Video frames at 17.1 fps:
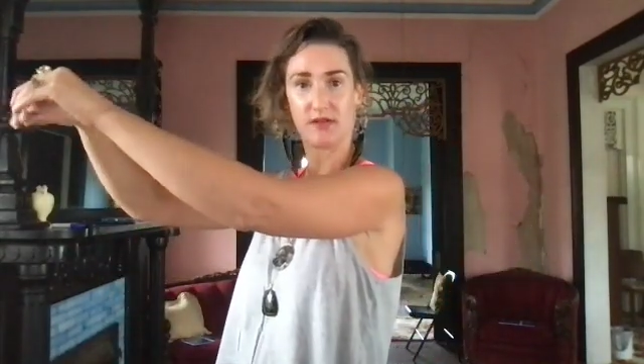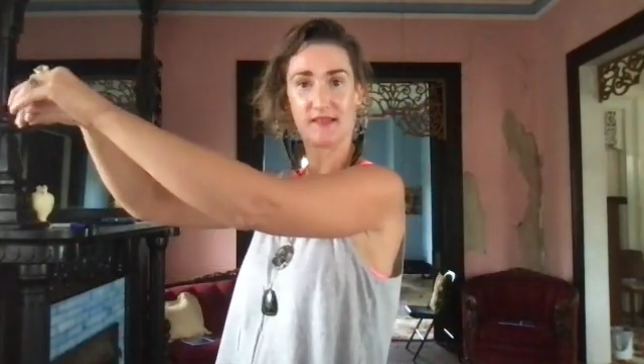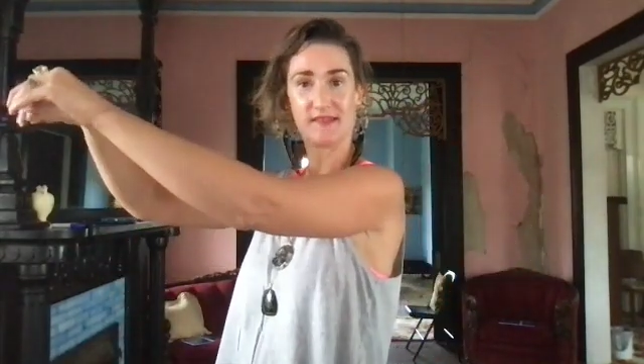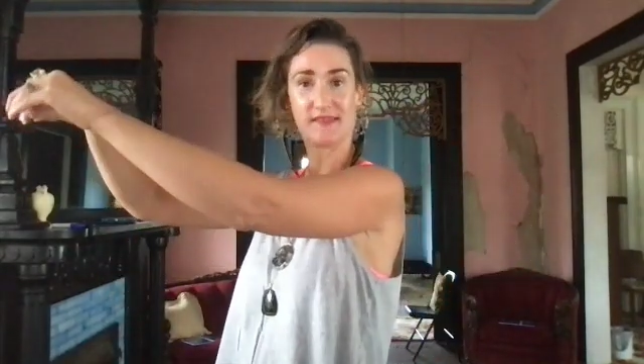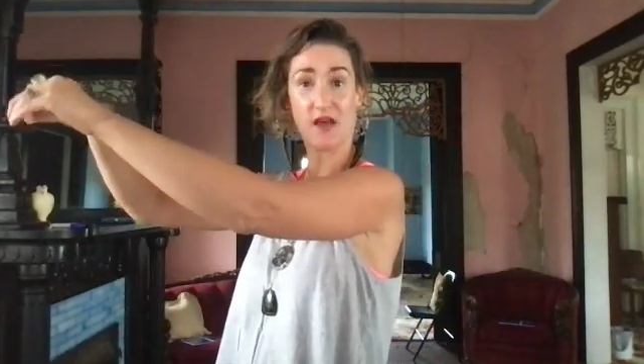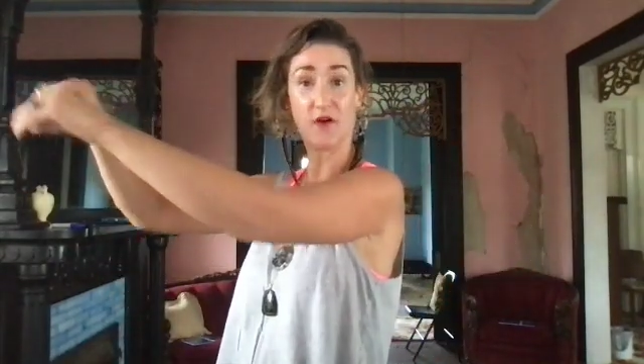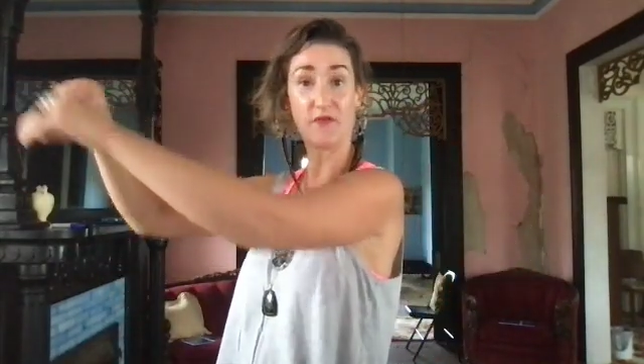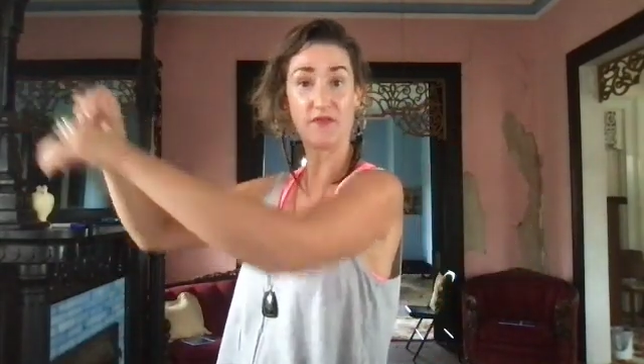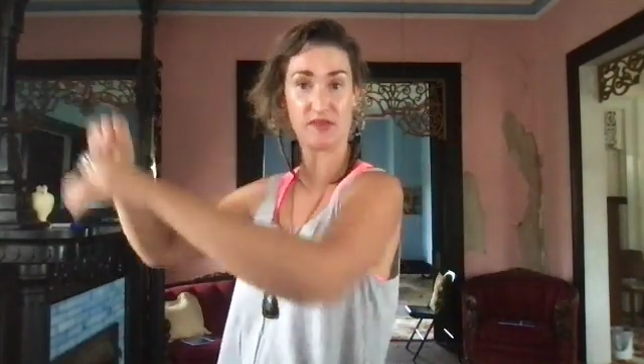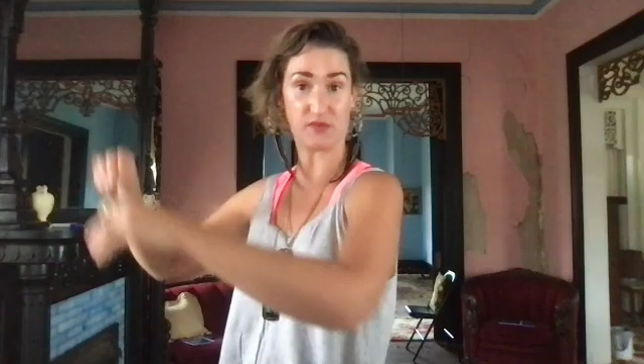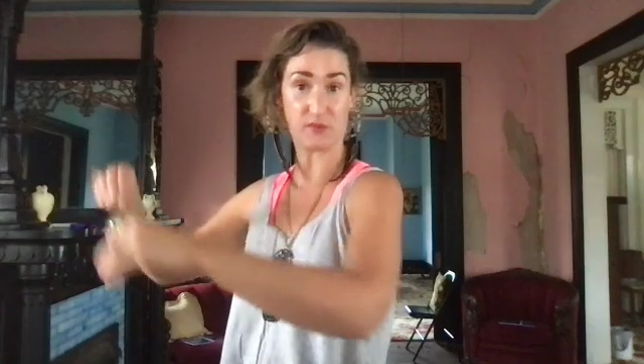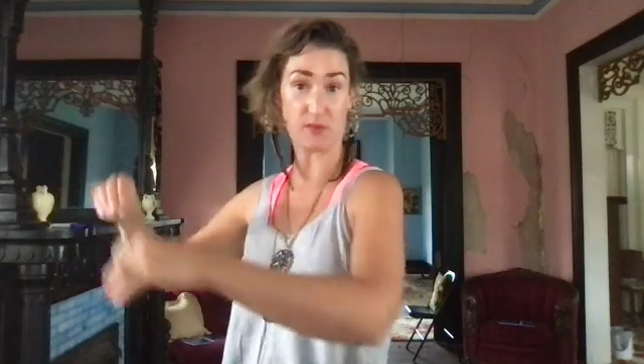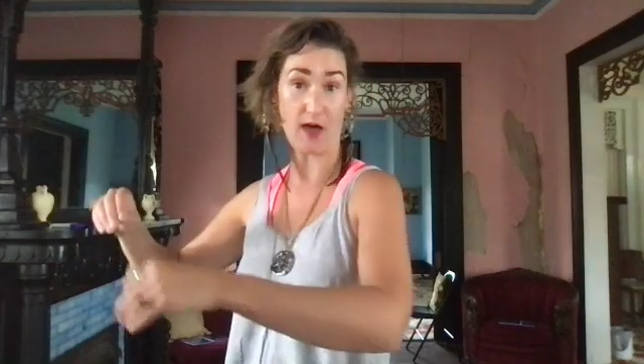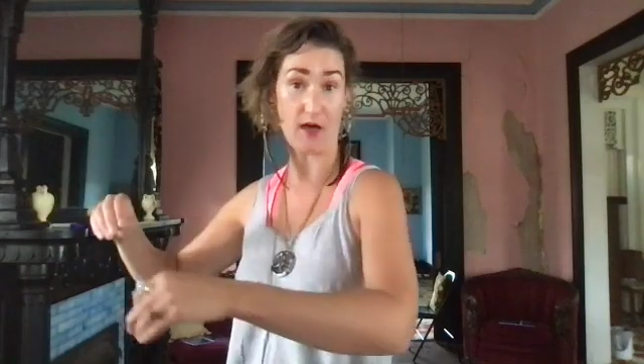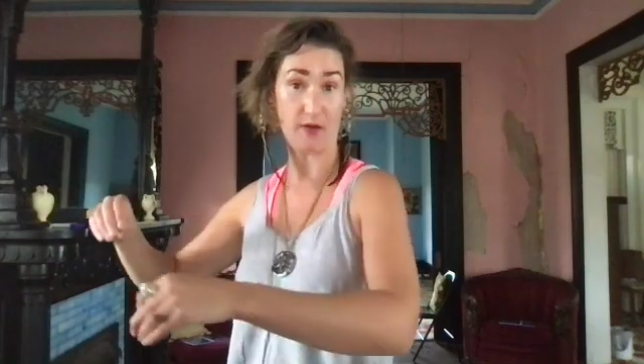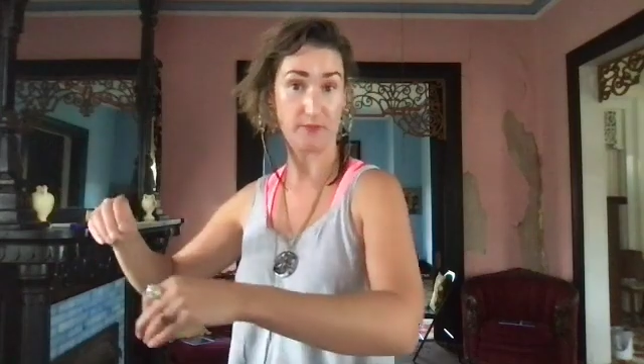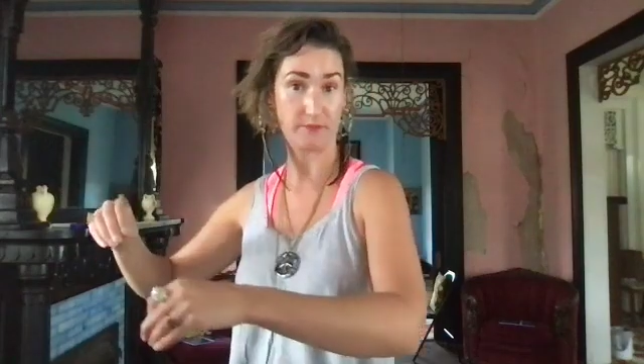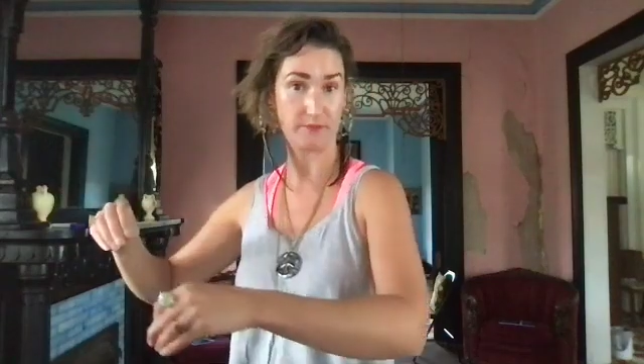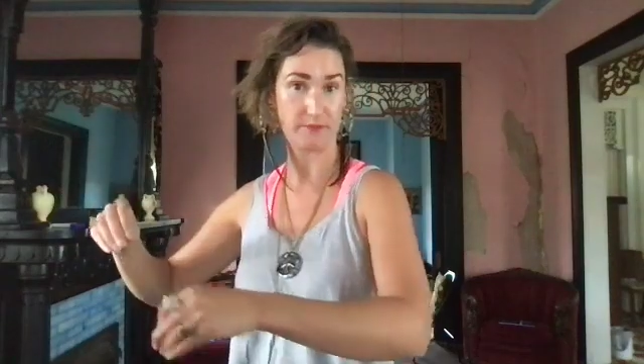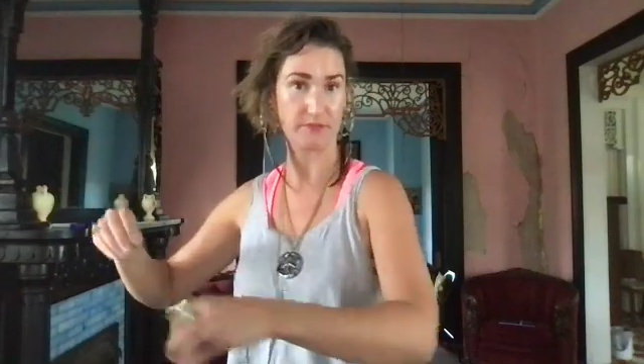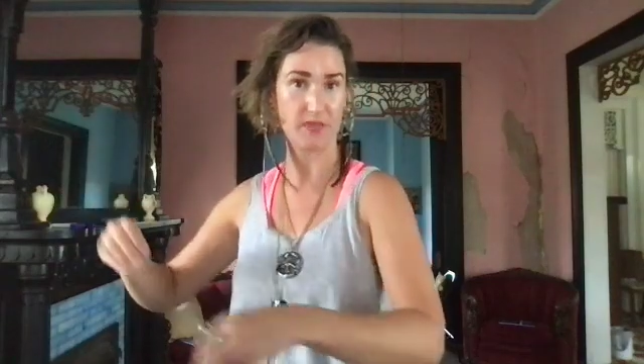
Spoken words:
self as well.